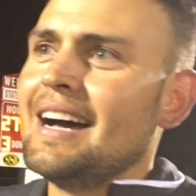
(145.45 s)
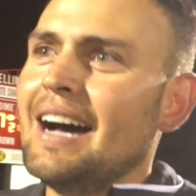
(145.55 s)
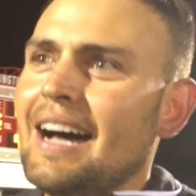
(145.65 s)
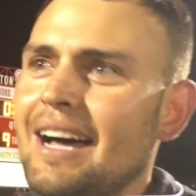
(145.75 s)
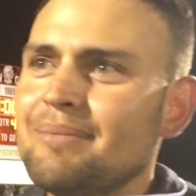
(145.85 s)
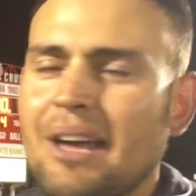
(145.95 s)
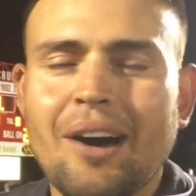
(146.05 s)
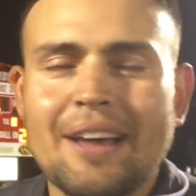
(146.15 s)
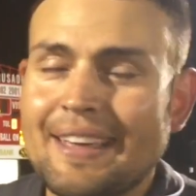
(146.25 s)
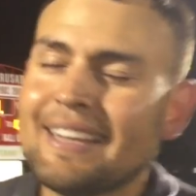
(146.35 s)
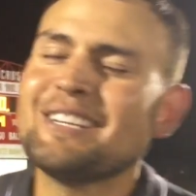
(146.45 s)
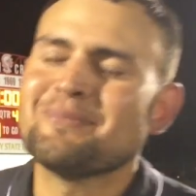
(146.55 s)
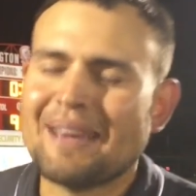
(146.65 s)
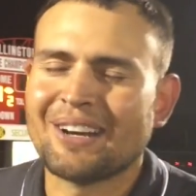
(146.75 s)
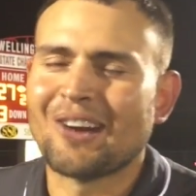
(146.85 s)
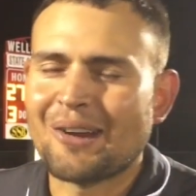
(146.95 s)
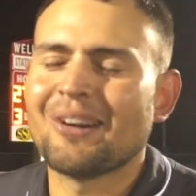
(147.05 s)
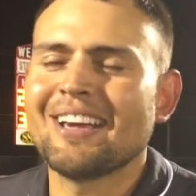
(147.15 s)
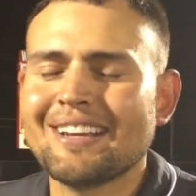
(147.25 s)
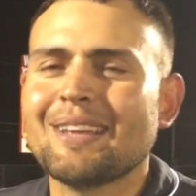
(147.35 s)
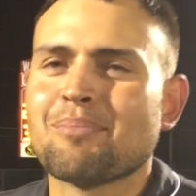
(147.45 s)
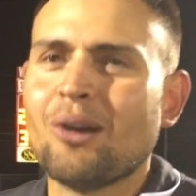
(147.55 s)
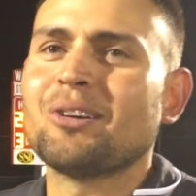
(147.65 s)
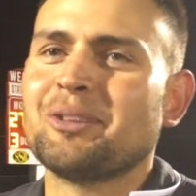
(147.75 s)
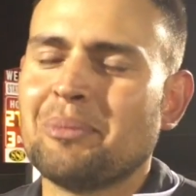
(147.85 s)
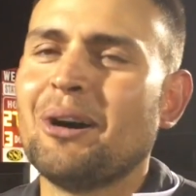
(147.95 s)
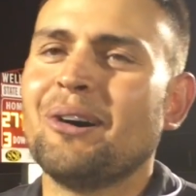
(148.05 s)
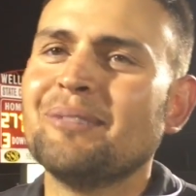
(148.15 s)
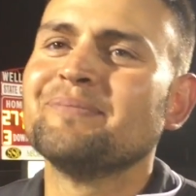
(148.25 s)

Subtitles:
just, no, I think he just made a great read and he broke on the ball.